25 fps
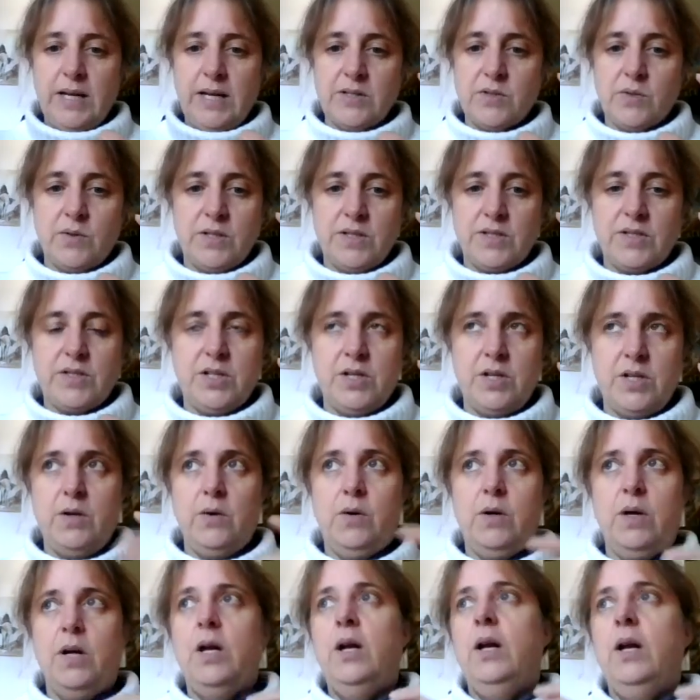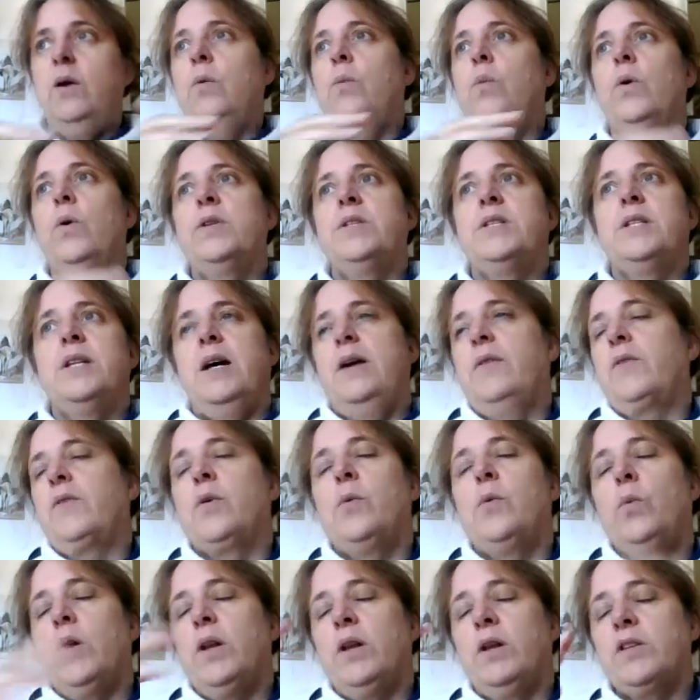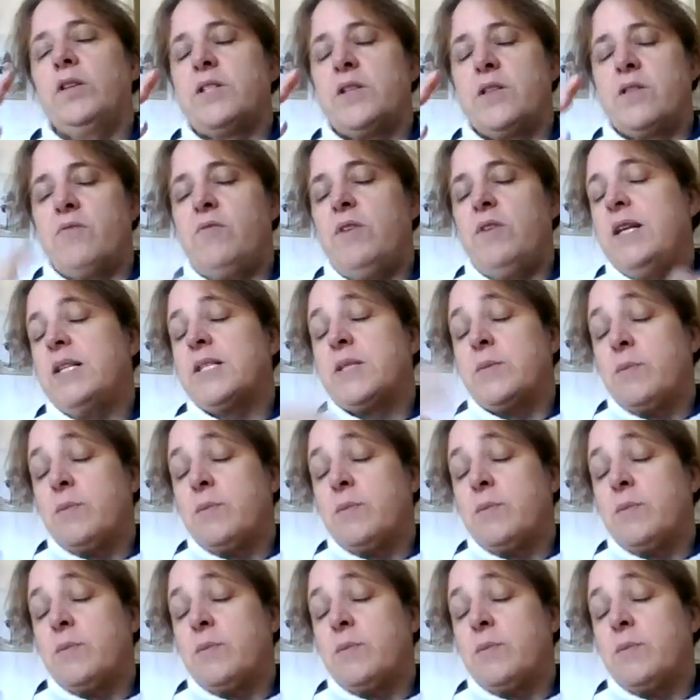my answer is 2. I've got one lot of 3,